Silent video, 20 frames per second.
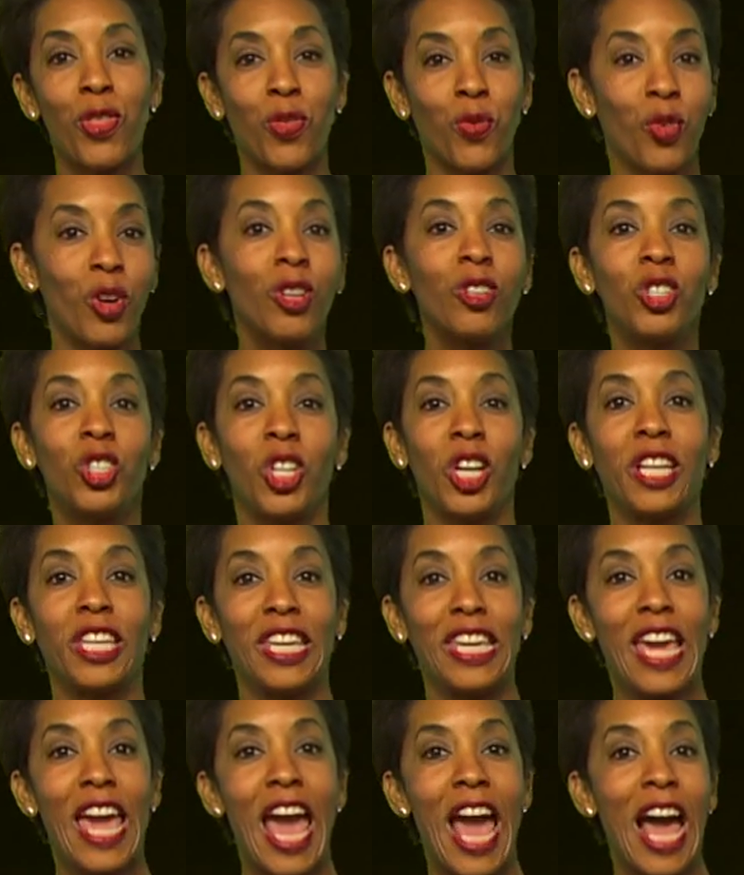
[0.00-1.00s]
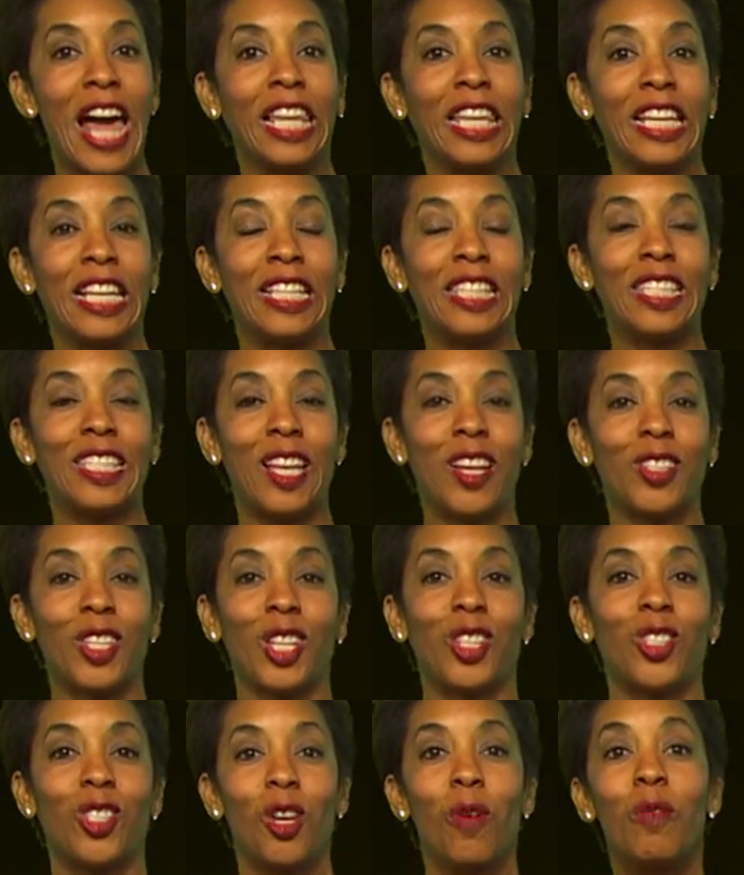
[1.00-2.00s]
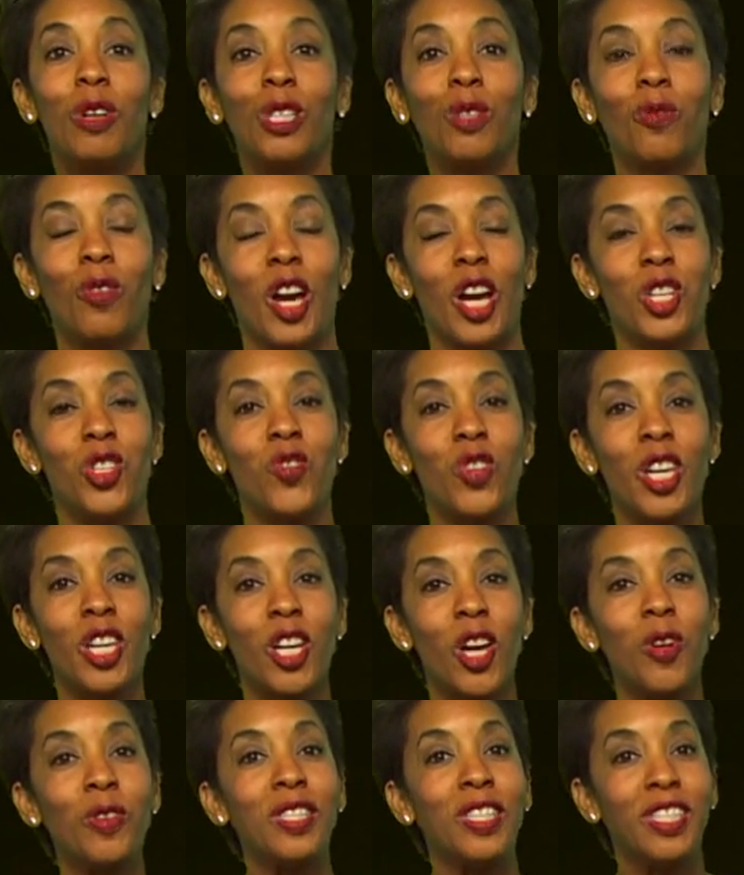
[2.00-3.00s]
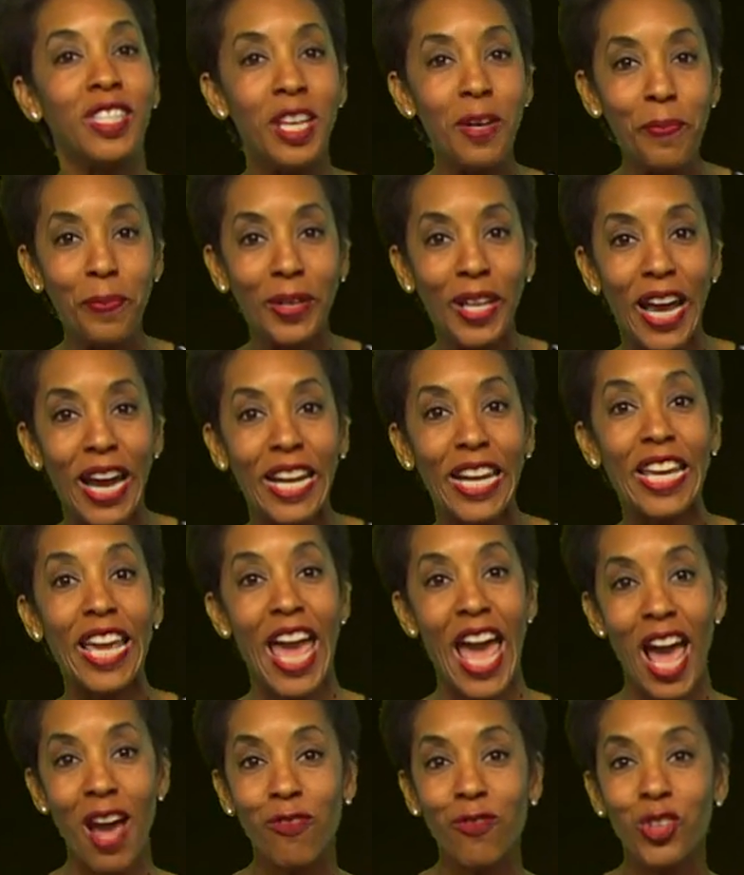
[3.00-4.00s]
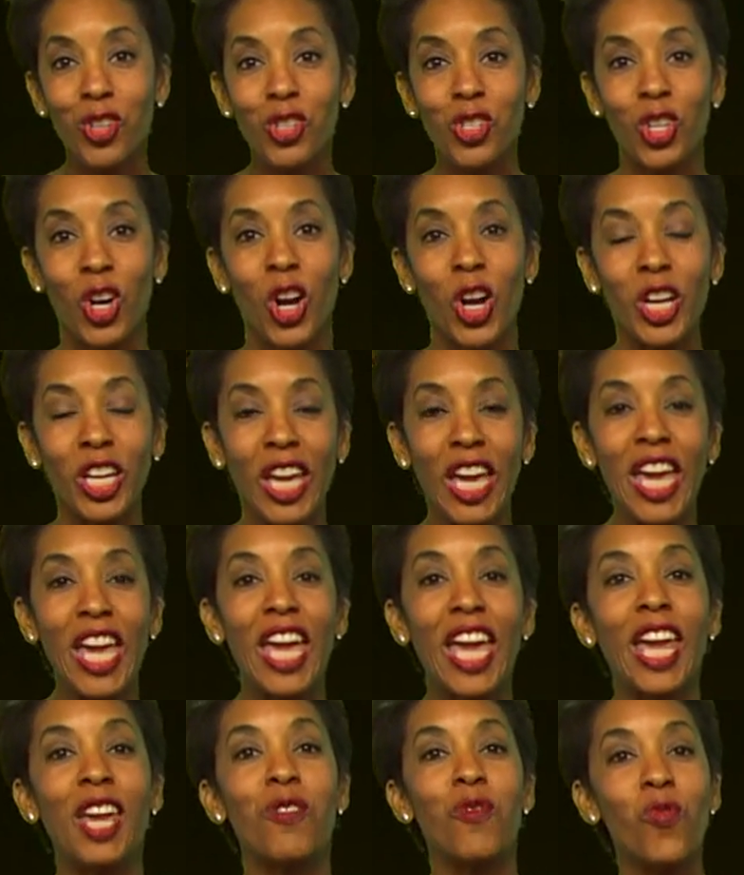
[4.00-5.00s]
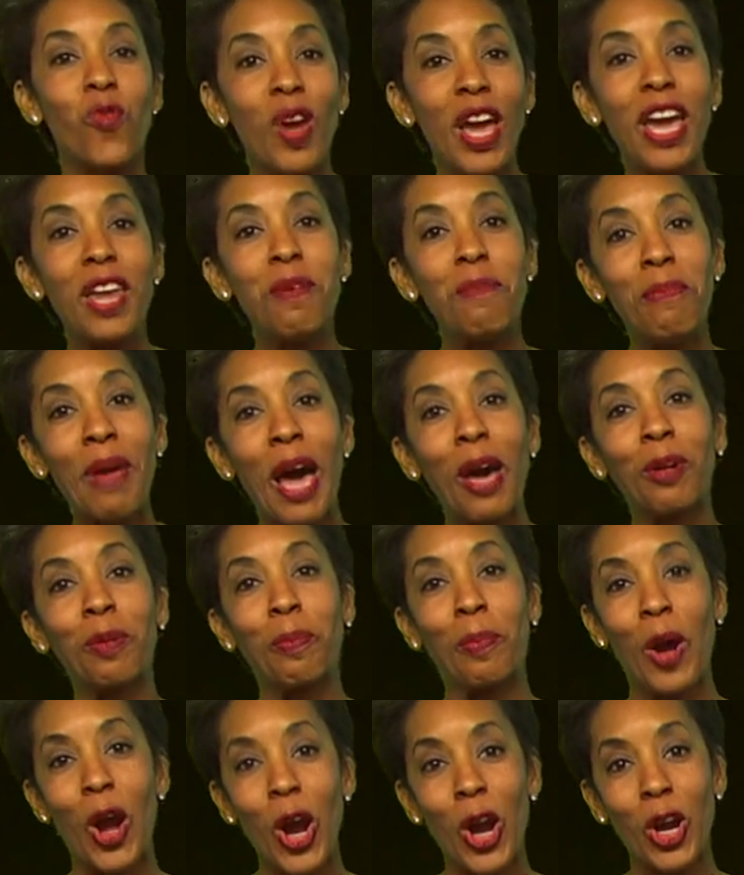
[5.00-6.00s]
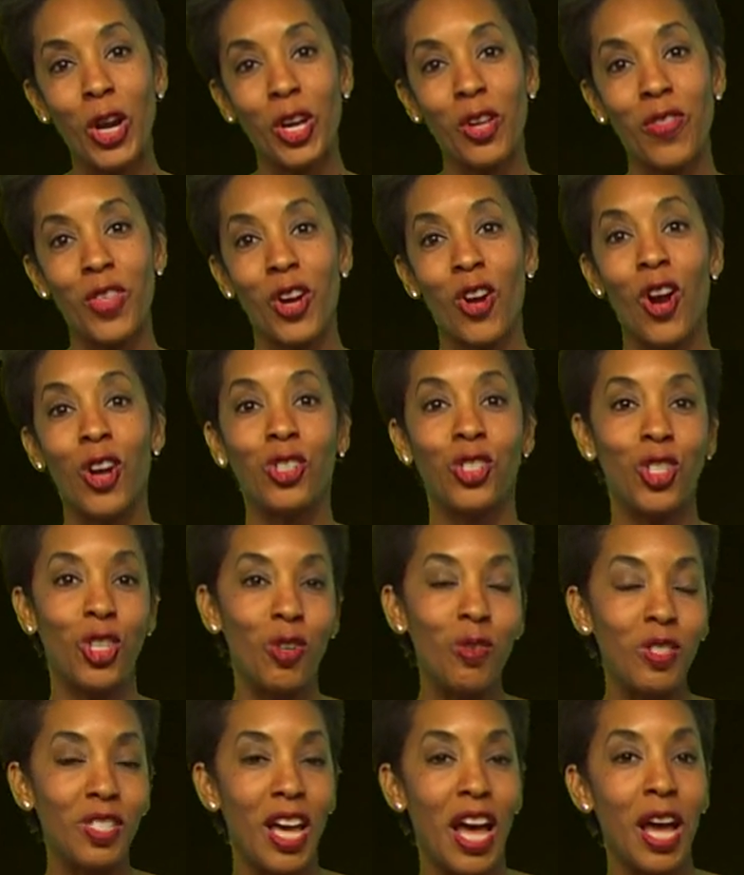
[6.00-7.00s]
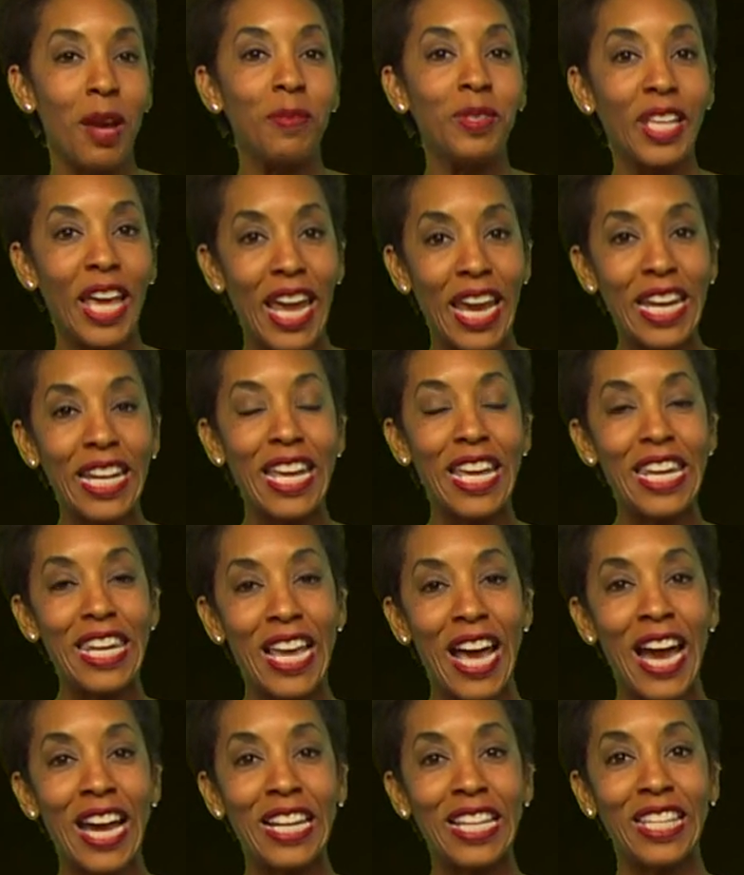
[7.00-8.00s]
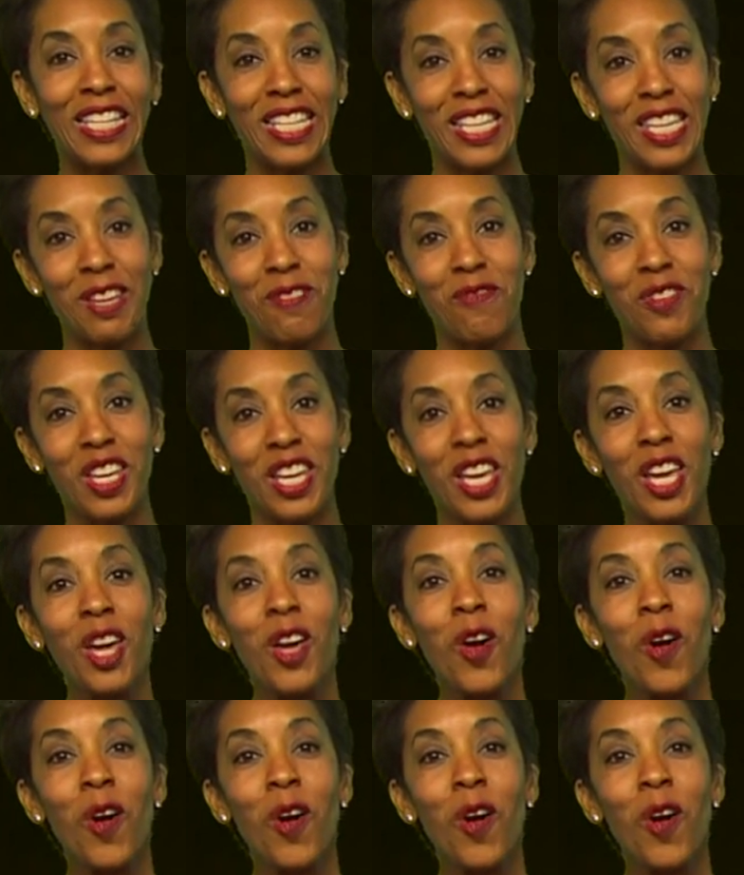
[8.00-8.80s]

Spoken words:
thrill junkie alley. It sounds like so much fun. You can go zip lining after dark in Red Mountain Park. There are two times, 8 and 9 in the evening.